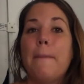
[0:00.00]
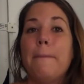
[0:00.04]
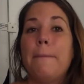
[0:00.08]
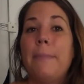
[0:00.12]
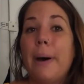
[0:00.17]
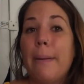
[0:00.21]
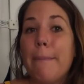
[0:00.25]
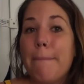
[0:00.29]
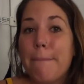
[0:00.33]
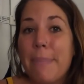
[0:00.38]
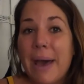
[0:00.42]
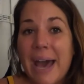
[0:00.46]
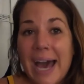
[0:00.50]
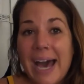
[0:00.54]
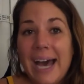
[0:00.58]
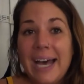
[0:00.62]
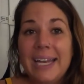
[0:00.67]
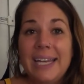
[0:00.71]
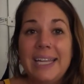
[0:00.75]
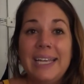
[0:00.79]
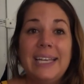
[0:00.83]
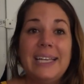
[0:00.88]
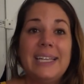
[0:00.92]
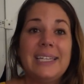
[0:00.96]
But
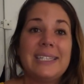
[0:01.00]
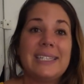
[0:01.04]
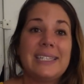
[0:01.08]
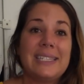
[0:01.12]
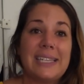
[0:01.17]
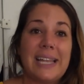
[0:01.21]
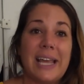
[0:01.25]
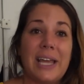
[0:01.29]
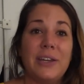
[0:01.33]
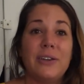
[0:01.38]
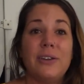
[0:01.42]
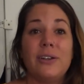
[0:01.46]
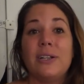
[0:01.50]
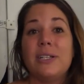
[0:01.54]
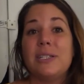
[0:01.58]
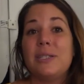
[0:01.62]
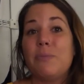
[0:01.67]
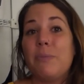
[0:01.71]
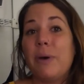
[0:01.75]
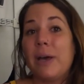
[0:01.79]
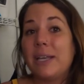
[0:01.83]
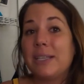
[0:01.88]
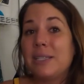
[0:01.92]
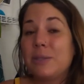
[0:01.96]
PADI Standards
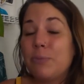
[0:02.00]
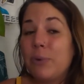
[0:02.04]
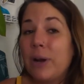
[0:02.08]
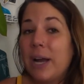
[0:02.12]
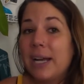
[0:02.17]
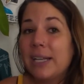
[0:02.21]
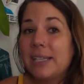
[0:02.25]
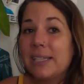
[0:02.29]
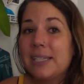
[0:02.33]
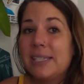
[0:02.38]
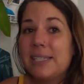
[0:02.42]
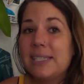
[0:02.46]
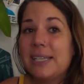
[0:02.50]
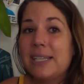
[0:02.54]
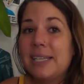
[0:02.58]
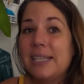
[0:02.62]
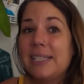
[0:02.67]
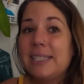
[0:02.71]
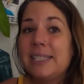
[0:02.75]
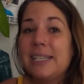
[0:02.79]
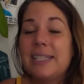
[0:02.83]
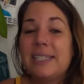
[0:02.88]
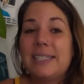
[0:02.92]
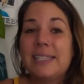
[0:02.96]
Best
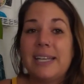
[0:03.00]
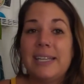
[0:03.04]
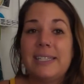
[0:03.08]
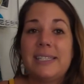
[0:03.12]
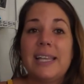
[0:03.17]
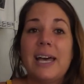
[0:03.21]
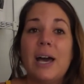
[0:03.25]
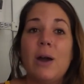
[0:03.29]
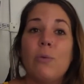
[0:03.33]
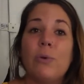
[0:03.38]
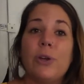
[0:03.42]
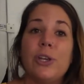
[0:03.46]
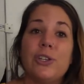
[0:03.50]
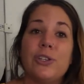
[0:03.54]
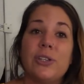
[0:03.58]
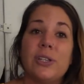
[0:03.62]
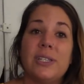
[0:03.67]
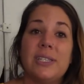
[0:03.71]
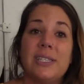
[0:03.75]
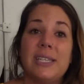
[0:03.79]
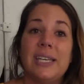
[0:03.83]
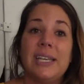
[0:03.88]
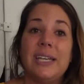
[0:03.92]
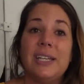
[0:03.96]
Practices says that we
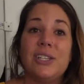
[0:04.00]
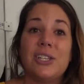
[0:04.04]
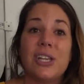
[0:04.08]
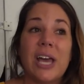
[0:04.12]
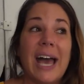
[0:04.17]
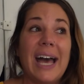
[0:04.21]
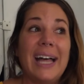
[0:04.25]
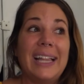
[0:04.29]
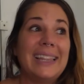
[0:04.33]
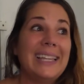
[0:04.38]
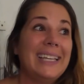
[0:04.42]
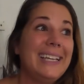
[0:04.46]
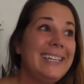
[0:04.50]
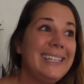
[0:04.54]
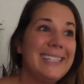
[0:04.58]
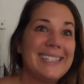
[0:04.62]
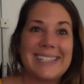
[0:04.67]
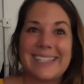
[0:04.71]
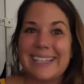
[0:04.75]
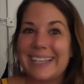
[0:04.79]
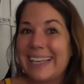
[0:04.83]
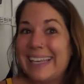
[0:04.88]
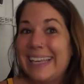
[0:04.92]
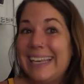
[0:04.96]
should teach at
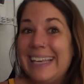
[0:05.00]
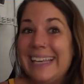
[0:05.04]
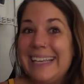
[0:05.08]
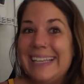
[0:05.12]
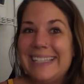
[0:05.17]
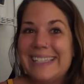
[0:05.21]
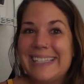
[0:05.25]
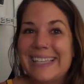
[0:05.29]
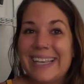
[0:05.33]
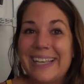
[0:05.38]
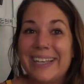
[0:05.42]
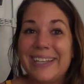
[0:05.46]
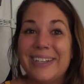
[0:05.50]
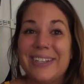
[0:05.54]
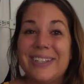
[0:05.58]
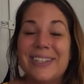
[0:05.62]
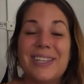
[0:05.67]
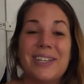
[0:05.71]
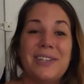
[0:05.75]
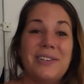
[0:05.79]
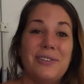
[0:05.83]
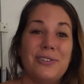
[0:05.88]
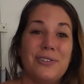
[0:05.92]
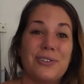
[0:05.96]
least key
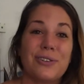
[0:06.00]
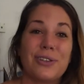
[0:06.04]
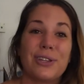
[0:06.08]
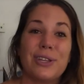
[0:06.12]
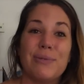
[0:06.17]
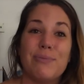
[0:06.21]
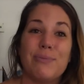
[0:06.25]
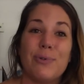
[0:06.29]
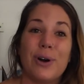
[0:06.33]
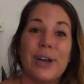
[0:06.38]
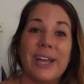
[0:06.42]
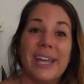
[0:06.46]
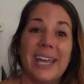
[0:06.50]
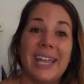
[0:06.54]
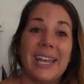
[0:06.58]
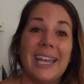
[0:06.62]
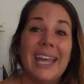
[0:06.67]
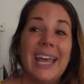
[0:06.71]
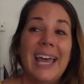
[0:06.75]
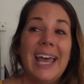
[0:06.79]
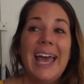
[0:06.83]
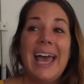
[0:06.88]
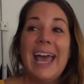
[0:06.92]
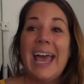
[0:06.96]
skills neutrally buoyant,
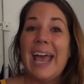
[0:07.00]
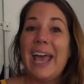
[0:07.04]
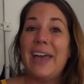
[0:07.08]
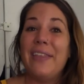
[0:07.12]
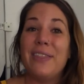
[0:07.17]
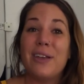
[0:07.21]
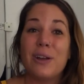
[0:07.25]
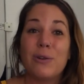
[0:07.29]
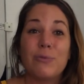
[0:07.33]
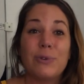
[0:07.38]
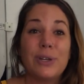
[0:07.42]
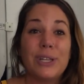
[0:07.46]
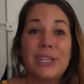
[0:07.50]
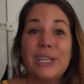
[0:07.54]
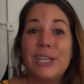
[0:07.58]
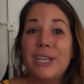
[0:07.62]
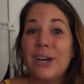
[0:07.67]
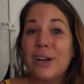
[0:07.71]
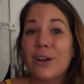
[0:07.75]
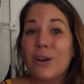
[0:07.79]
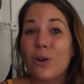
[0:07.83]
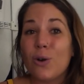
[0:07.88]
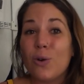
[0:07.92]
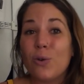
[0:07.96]
and there really
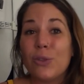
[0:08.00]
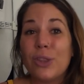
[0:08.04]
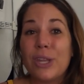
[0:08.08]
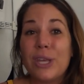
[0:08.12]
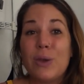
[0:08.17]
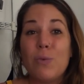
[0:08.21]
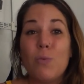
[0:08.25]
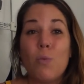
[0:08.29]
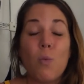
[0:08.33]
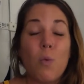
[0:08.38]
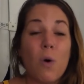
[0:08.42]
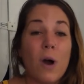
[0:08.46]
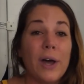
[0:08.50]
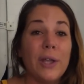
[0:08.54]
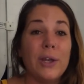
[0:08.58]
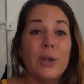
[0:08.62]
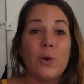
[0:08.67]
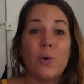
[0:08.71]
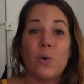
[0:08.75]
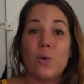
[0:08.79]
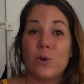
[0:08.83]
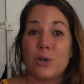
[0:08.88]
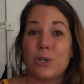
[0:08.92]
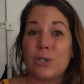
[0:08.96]
are only one
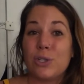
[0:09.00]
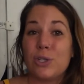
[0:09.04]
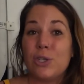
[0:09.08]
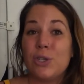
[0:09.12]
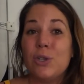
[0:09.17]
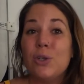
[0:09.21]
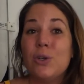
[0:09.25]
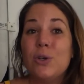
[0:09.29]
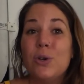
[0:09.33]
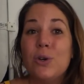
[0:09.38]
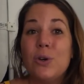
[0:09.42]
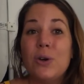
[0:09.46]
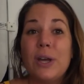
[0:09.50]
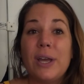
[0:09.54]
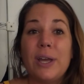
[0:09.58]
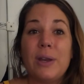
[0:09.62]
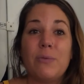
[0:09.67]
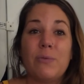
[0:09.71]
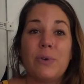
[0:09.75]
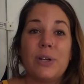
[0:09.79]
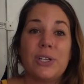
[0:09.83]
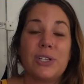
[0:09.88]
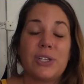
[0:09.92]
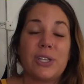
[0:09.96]
or two
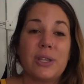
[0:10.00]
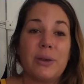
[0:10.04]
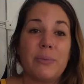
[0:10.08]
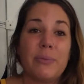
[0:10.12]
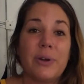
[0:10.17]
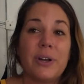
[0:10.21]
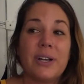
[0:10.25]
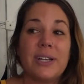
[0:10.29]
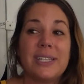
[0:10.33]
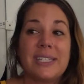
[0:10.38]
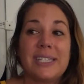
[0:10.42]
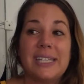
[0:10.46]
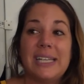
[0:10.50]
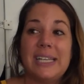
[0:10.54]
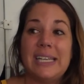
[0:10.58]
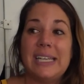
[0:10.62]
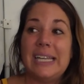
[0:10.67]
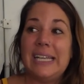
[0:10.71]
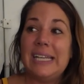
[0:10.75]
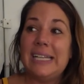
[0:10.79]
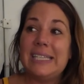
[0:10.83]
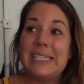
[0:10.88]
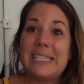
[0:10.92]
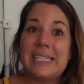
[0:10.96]
in which the person
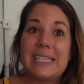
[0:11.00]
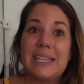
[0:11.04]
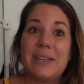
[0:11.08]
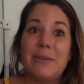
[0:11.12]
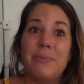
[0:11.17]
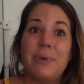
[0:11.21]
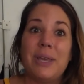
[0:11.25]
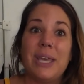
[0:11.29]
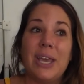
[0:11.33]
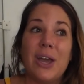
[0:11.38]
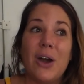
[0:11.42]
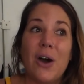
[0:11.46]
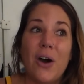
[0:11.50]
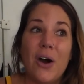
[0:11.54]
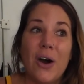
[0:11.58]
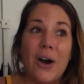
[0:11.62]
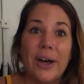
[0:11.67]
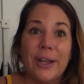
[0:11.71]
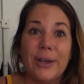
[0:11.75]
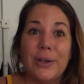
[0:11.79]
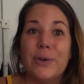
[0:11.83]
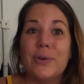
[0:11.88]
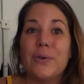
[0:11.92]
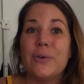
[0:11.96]
needs to be
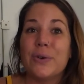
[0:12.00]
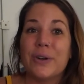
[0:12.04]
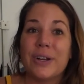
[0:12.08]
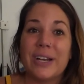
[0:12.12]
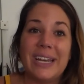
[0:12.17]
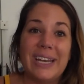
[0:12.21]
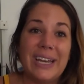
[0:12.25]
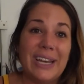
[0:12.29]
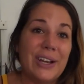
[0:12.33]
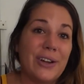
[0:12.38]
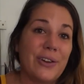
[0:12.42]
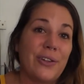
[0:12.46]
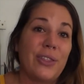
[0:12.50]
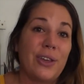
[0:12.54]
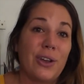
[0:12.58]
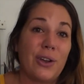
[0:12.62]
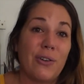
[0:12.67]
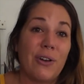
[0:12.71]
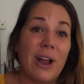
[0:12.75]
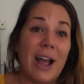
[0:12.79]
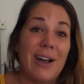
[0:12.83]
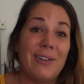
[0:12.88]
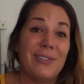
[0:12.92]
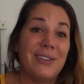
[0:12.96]
on or near the
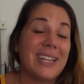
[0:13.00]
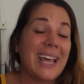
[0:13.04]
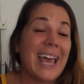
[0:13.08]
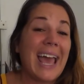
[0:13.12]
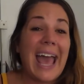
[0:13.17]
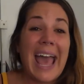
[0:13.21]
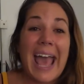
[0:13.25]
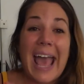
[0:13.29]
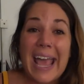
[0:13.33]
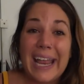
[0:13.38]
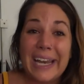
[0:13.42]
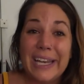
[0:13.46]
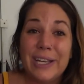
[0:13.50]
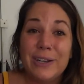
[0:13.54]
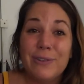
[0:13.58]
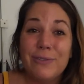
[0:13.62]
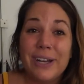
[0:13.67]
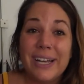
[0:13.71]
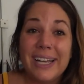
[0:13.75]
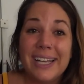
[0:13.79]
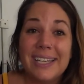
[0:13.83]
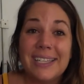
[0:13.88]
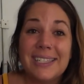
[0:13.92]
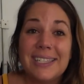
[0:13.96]
ground
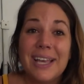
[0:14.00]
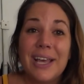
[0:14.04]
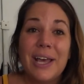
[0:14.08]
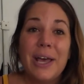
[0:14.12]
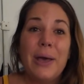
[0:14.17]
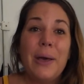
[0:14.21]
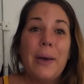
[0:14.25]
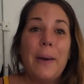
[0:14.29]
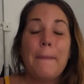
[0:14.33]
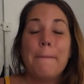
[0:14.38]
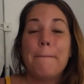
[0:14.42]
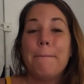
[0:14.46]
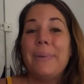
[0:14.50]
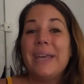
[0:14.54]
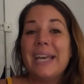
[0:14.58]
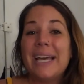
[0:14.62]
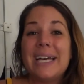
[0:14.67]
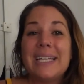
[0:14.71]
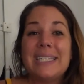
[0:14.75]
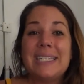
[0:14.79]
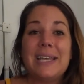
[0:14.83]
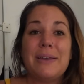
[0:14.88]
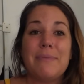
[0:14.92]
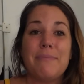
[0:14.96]
anyways,
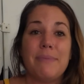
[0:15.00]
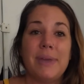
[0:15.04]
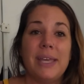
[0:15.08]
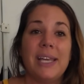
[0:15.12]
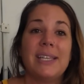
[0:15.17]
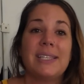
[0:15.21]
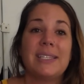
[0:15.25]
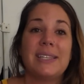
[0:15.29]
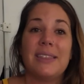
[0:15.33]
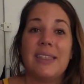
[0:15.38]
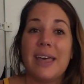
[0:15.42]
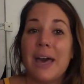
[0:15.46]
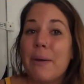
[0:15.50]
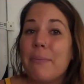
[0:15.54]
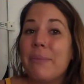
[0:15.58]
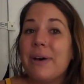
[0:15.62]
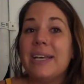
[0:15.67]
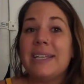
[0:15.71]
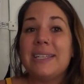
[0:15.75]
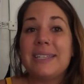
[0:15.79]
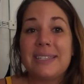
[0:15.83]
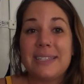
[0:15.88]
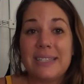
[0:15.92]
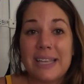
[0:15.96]
because it makes them
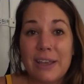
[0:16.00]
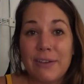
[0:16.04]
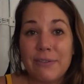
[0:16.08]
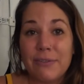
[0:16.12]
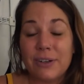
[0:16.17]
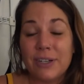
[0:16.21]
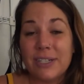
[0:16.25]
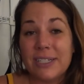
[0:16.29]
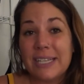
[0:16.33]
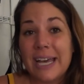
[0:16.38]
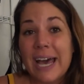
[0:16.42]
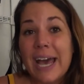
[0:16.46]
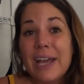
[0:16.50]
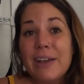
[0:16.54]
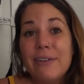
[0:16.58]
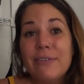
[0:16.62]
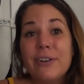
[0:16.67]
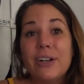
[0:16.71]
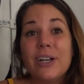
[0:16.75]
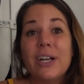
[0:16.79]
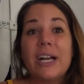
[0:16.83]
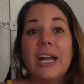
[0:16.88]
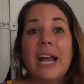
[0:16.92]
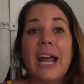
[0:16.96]
a safer
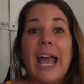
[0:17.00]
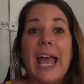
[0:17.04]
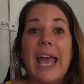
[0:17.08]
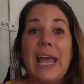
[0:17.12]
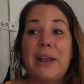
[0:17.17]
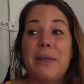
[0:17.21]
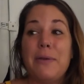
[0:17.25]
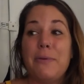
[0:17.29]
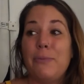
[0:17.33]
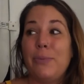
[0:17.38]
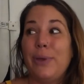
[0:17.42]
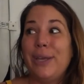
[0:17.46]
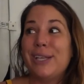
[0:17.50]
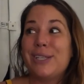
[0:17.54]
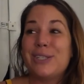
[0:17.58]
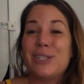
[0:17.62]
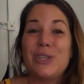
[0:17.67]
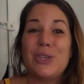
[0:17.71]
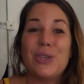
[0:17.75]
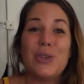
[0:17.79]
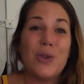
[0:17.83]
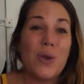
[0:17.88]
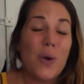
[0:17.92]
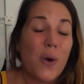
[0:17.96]
diver and it makes
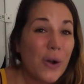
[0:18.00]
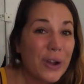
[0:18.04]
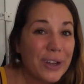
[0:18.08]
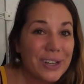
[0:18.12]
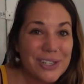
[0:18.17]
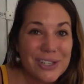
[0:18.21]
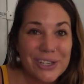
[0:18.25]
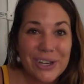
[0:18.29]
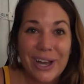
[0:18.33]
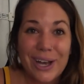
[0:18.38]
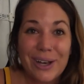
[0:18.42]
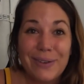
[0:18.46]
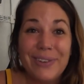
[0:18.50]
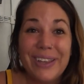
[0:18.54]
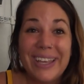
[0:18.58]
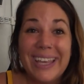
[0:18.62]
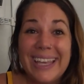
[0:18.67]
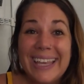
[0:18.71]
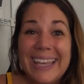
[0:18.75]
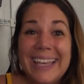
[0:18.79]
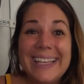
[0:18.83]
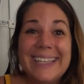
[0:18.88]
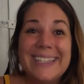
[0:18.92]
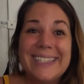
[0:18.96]
your job
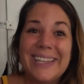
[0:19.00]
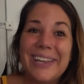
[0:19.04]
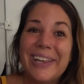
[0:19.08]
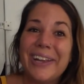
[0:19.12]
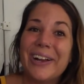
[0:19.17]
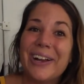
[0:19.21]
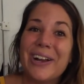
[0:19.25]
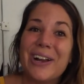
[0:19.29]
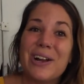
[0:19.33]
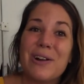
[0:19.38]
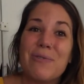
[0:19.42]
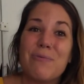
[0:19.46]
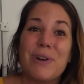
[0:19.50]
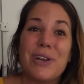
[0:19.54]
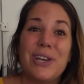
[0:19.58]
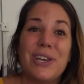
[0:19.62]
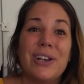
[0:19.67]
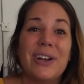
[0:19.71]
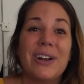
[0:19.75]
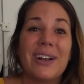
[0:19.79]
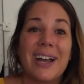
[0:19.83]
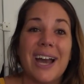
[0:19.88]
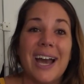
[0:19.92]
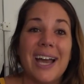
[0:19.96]
easier when
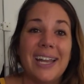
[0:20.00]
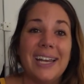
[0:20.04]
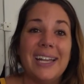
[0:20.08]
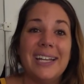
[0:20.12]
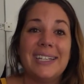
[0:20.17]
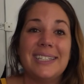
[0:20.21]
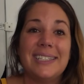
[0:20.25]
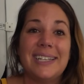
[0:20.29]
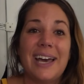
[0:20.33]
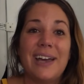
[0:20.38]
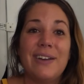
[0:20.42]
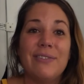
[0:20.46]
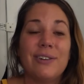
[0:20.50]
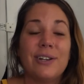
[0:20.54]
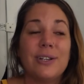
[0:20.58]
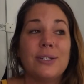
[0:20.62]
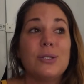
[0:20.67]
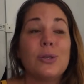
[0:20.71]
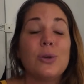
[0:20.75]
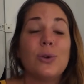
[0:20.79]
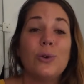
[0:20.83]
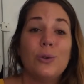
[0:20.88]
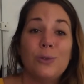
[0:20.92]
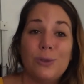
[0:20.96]
you're guiding
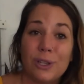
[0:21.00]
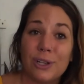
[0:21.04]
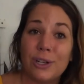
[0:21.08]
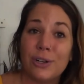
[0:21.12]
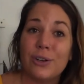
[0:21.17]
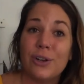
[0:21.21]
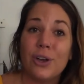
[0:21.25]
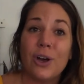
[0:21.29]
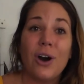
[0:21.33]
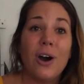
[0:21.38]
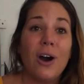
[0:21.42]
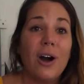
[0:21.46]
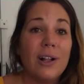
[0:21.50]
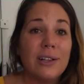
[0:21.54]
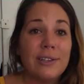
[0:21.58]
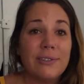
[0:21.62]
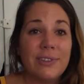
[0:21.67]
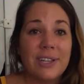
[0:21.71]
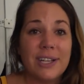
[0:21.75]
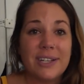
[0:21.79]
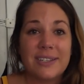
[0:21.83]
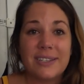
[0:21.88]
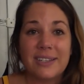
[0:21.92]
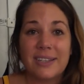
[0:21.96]
divers who learn all
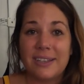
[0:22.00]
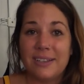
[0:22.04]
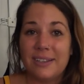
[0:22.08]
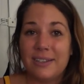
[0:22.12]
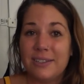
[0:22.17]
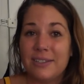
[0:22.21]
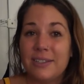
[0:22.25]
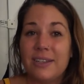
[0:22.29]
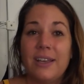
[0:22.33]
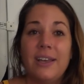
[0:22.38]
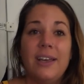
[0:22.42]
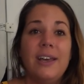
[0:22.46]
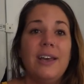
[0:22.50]
of their skills